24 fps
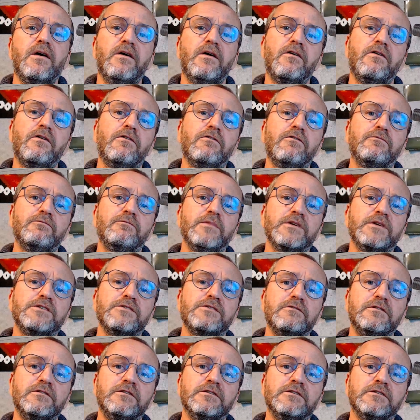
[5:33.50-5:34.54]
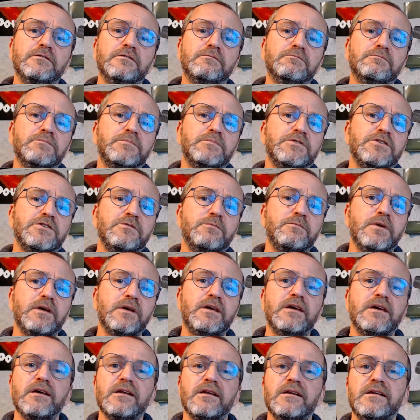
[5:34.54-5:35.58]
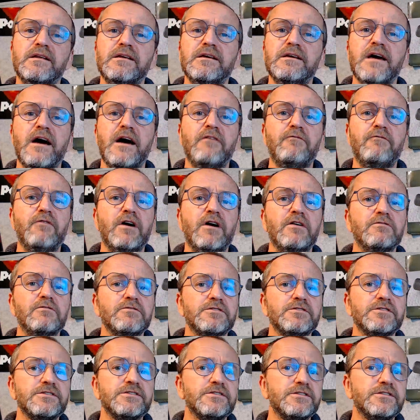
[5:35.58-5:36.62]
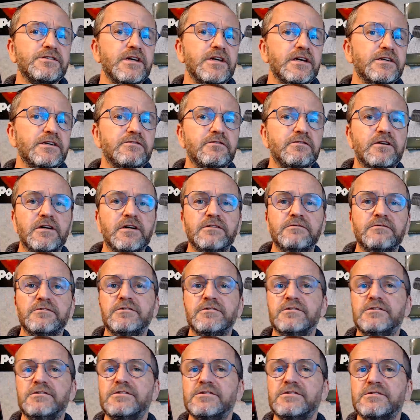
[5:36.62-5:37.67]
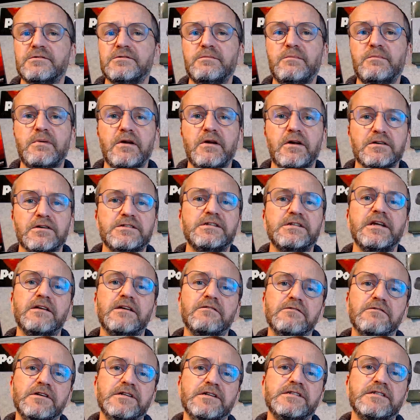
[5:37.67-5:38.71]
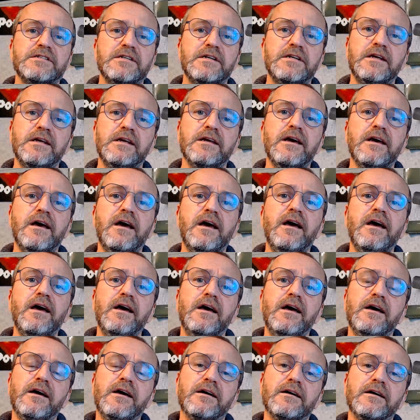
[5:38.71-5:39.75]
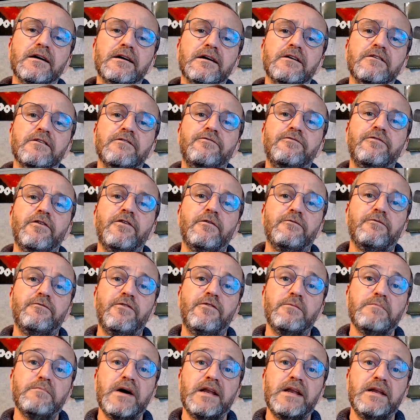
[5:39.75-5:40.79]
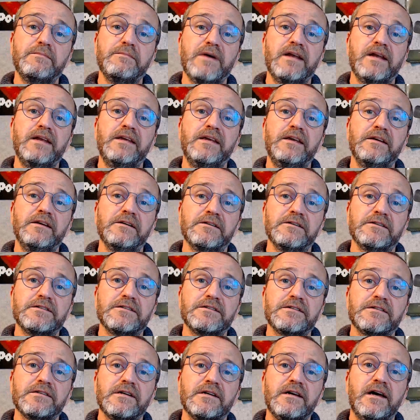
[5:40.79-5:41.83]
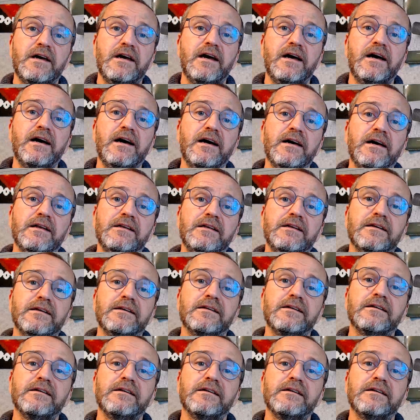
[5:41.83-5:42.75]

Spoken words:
of material typically around 600 plus degrees C for many years. And